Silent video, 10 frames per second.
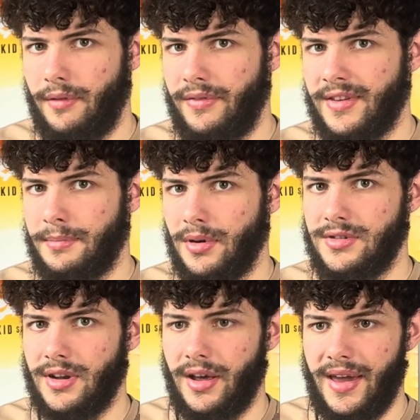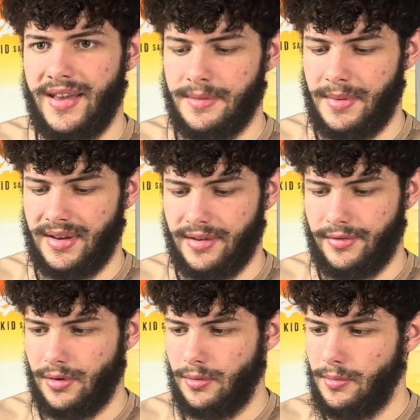for this modular is a bit
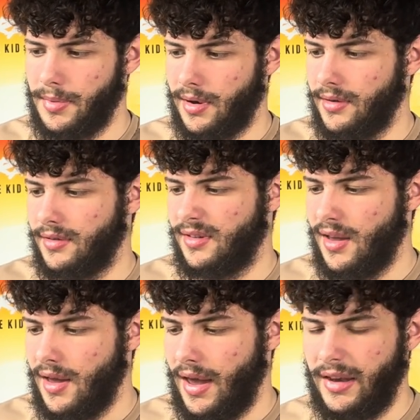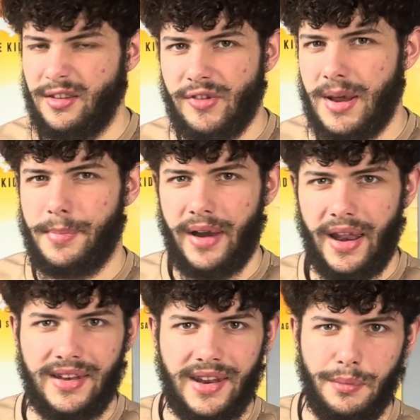difficult because it doesn't really
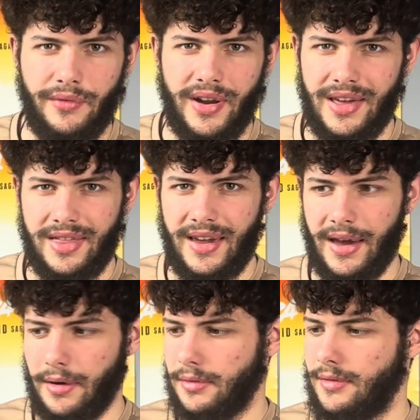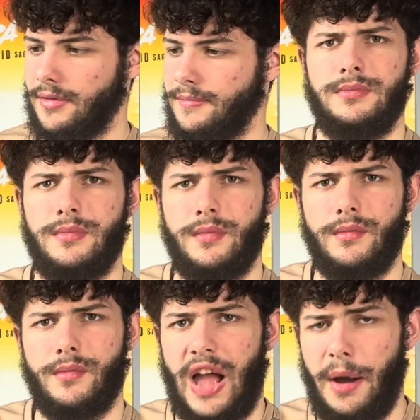blend in with anything else.
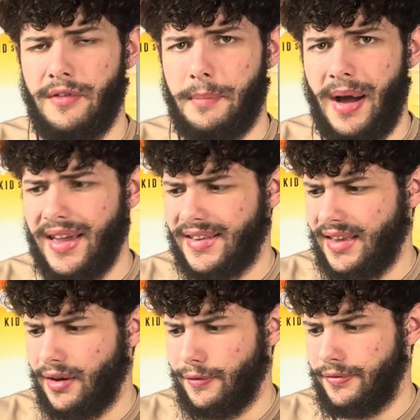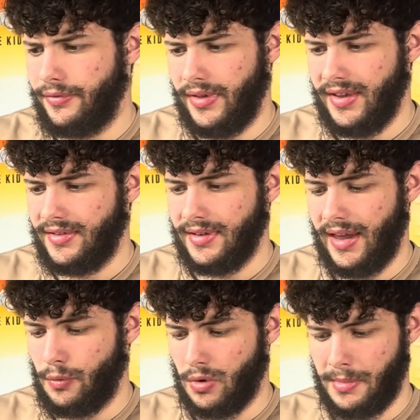However, by itself, this
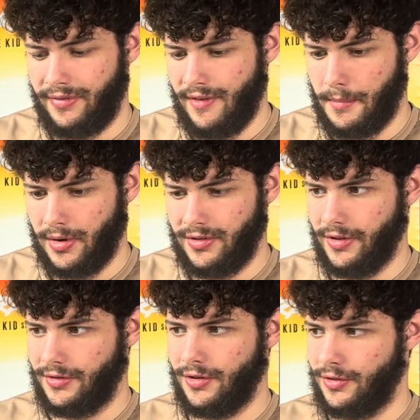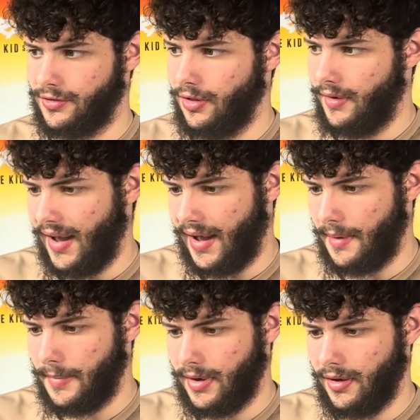is one of my favorite modulars to just look at
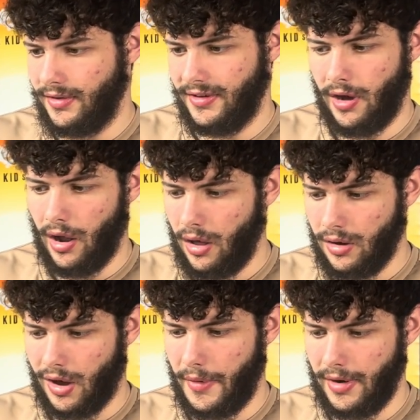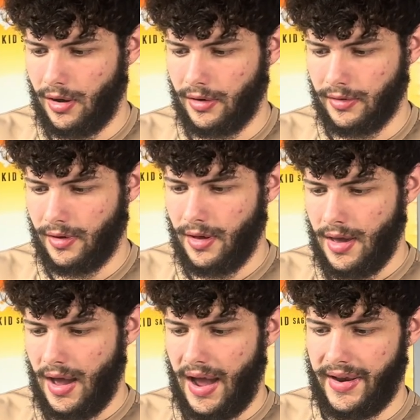because it's got a lot going on
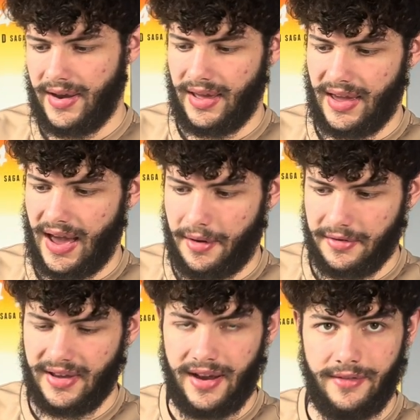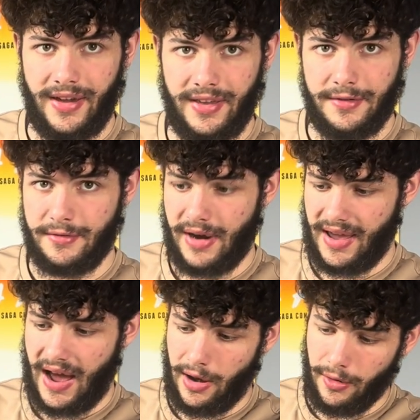and the outside of it is great.
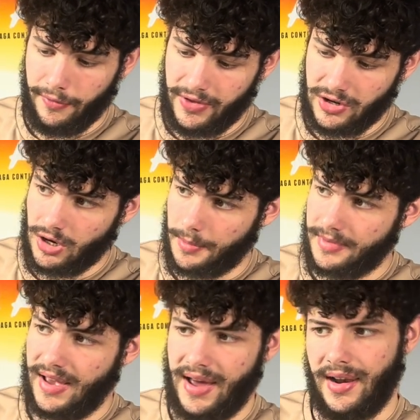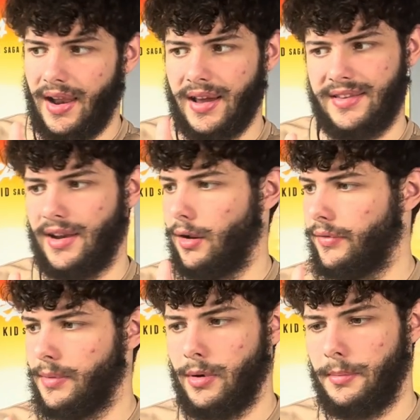I love this shop sign. Like I said, I love
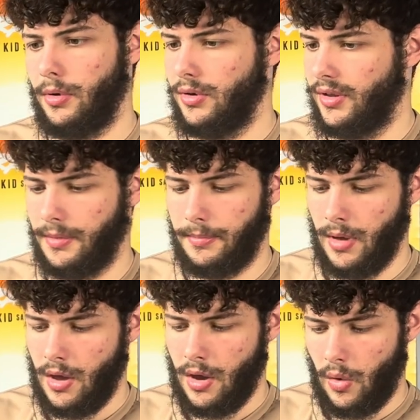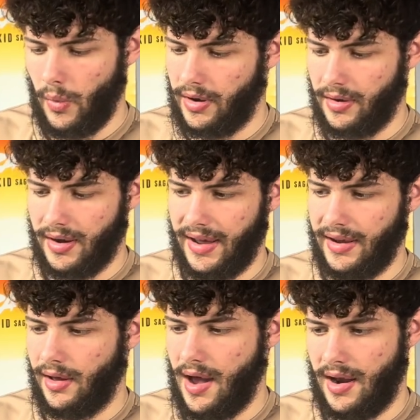the billboard and the window
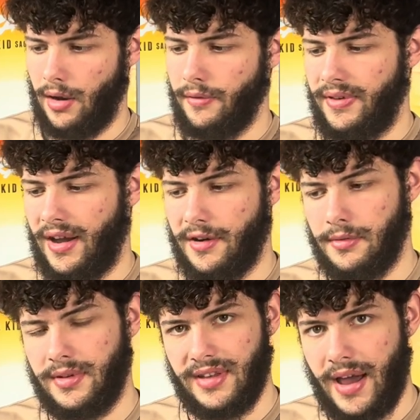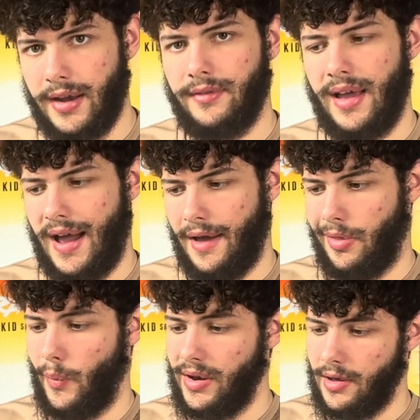cleaner, and I love the actual design of like how the
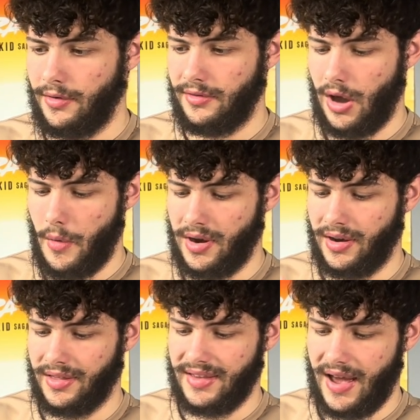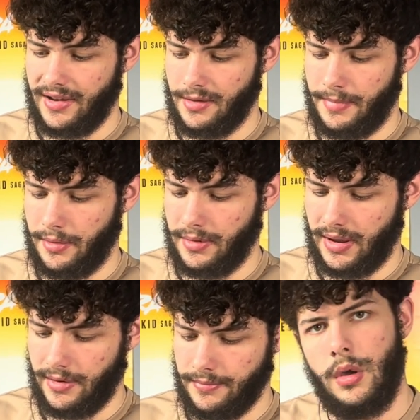windows are going in the side of the
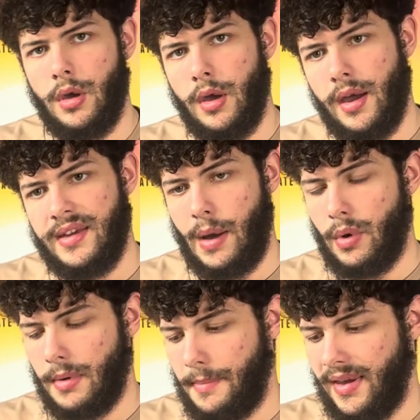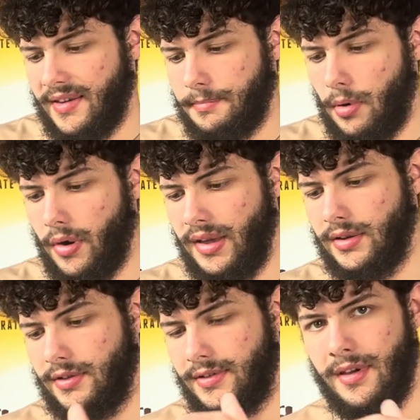building. Now, one of my biggest
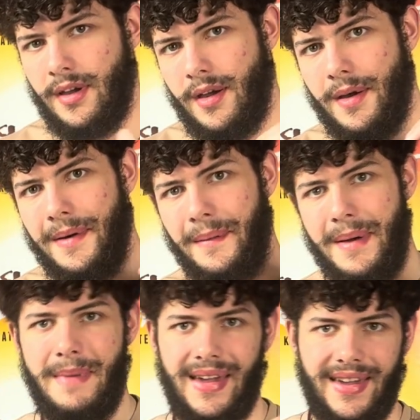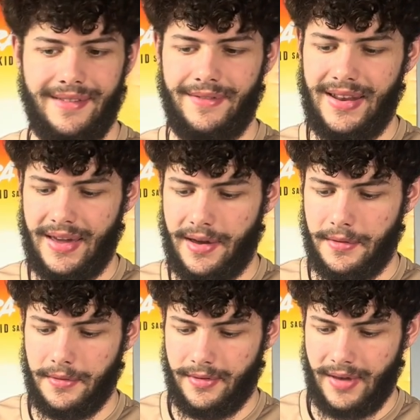points when making
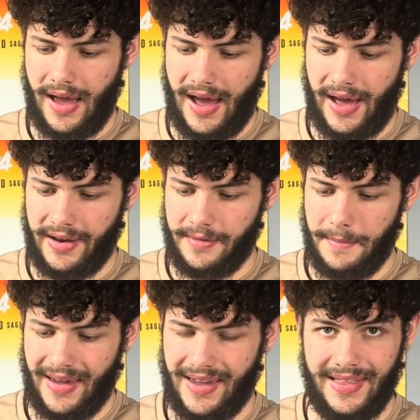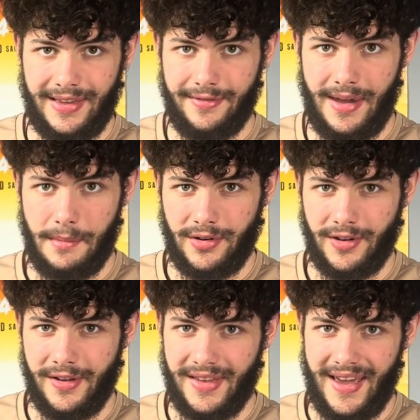videos and making these fake
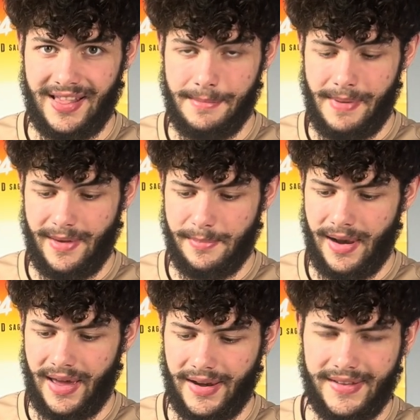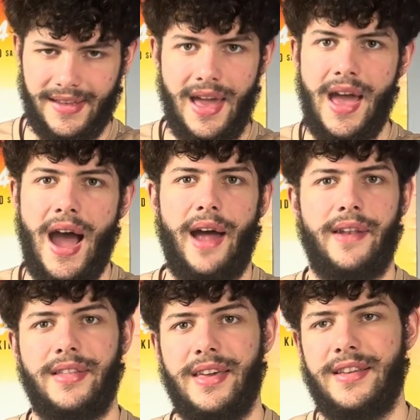modulars is the base plates,
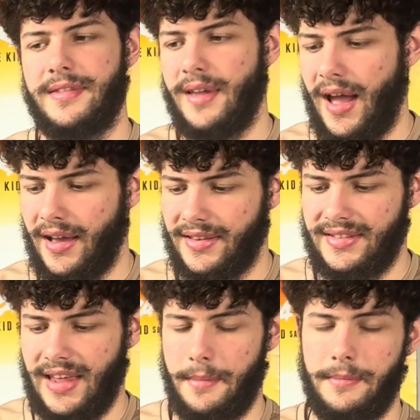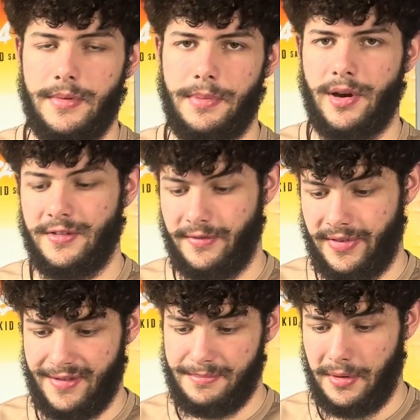and this has stemmed because of
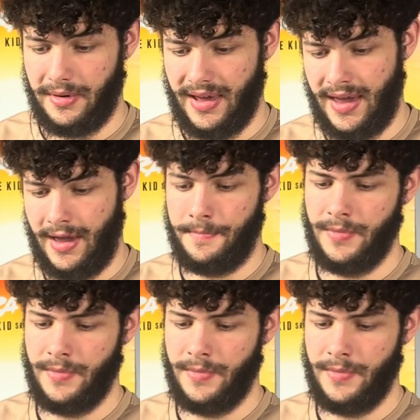this build here.